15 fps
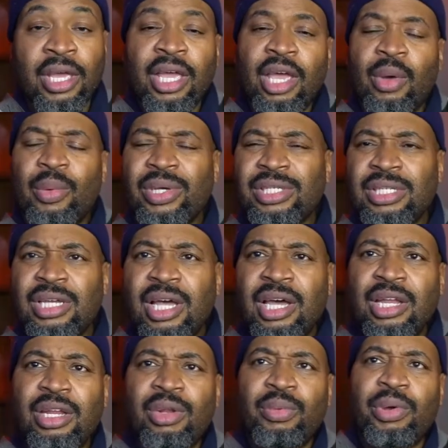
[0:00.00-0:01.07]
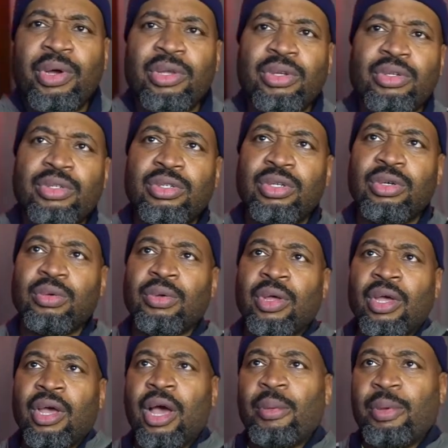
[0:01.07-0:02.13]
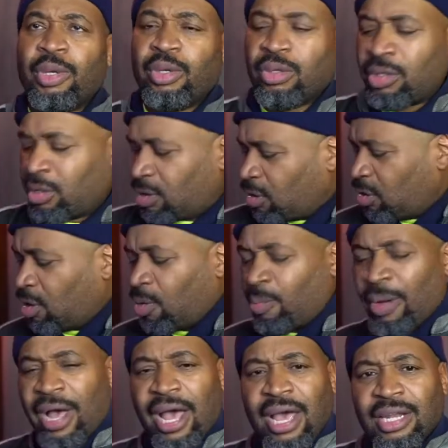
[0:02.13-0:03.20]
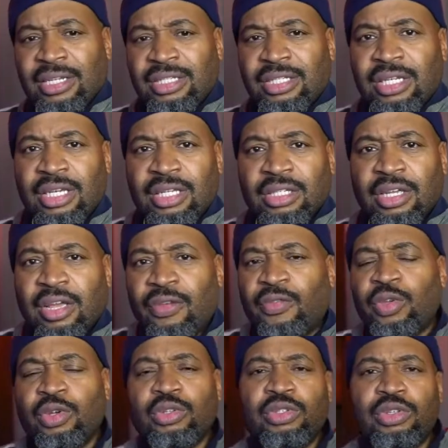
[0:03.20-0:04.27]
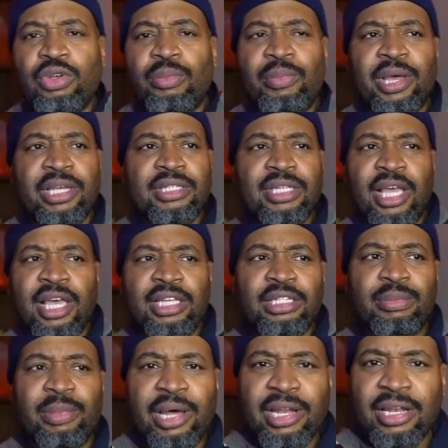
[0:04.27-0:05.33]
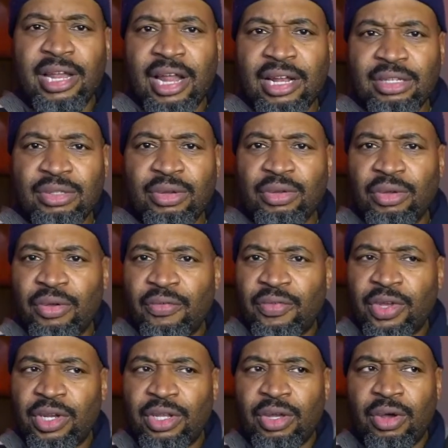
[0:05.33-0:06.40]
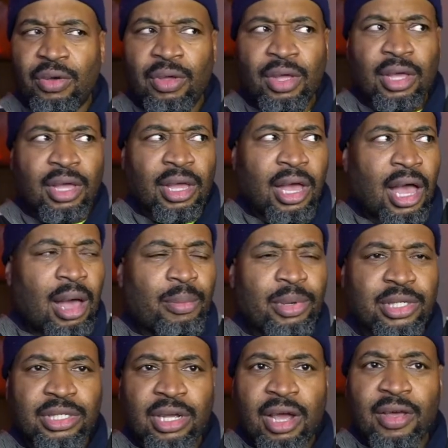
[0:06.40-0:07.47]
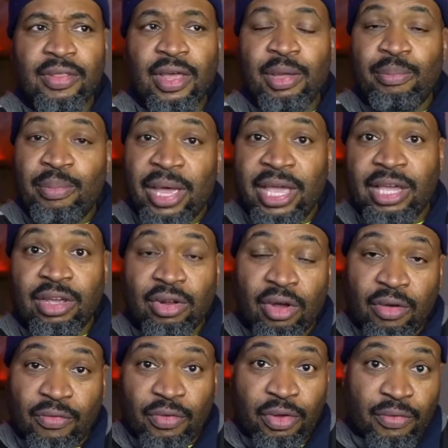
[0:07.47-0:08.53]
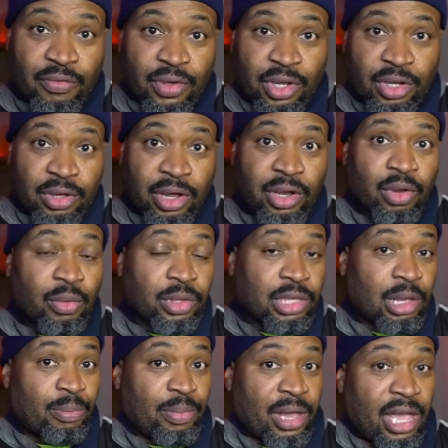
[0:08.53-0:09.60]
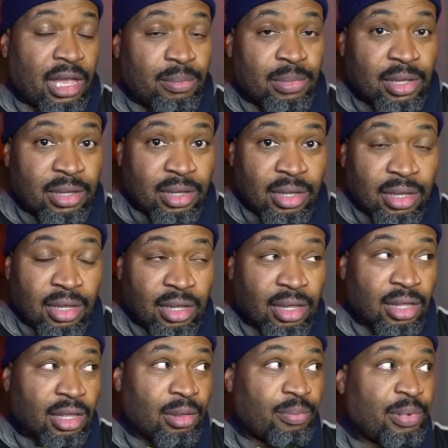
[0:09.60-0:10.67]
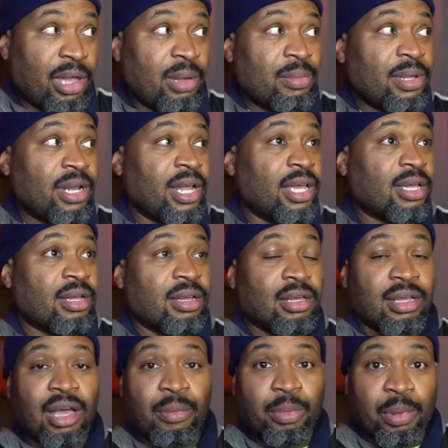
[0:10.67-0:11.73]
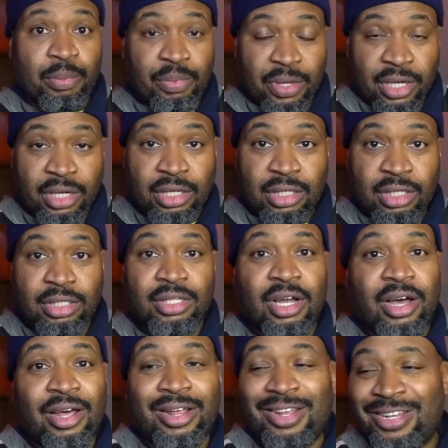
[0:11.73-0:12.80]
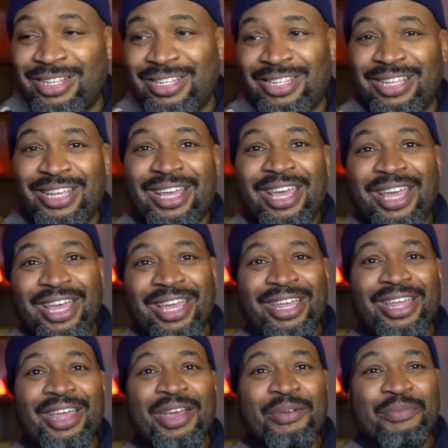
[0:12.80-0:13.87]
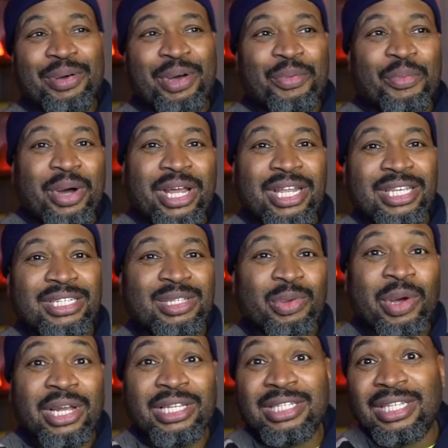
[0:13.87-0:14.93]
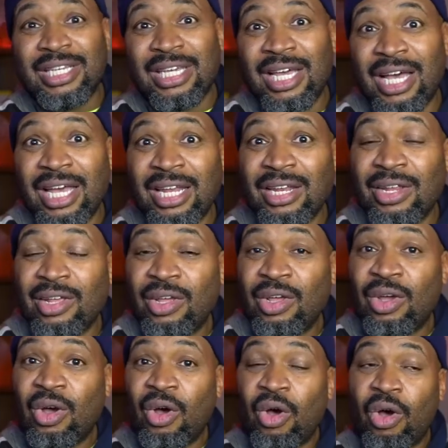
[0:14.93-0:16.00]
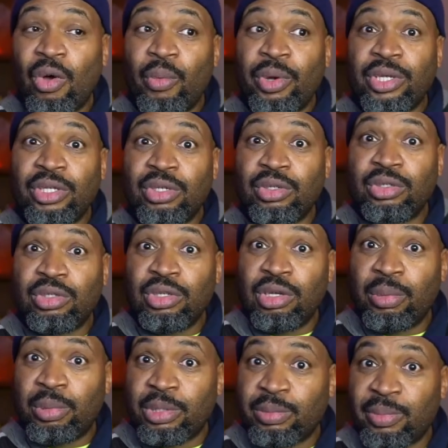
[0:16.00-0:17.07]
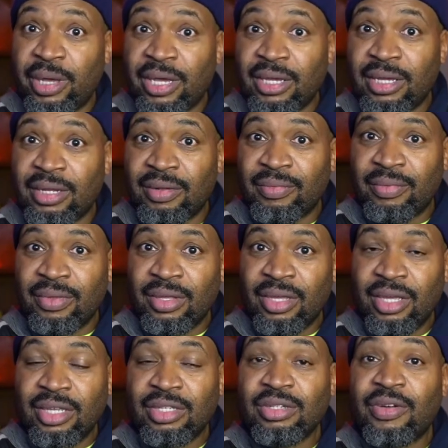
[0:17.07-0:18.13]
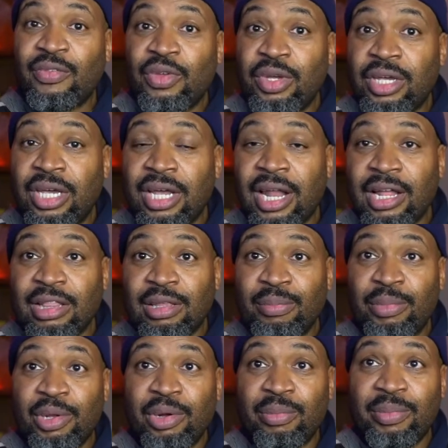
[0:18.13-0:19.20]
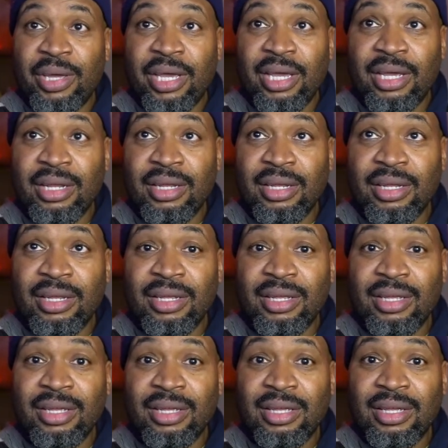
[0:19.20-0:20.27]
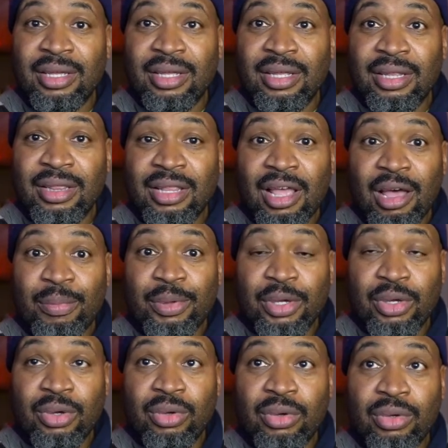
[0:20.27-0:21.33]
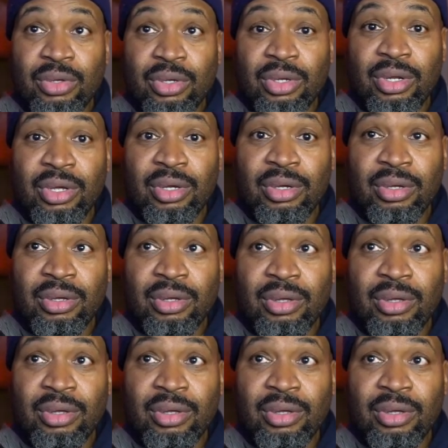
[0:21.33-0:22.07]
And what's the cut anyway on YouTube? I mean, you know, behind the scenes, if YouTube makes X amount of dollars on your video, how much are they making off your video? I know what they pay me. They pay me like a couple pennies. No. but what is what is the cut on what YouTube is making? So if you can cut out the middleman, that will be cool, you know?